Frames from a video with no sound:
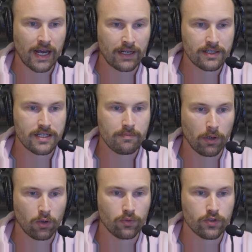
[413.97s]

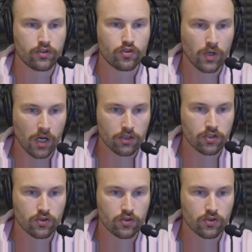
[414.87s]
anti-baldness drugs,